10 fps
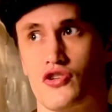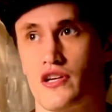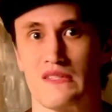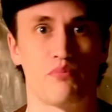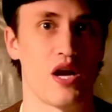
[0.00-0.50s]

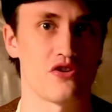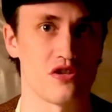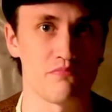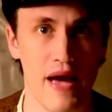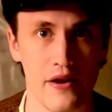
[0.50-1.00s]
as
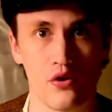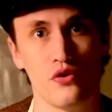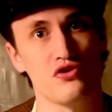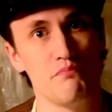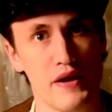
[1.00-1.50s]
precious
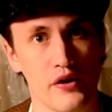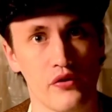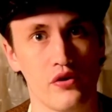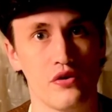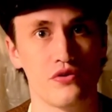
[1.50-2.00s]
metals,
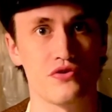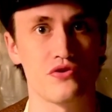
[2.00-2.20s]
minerals,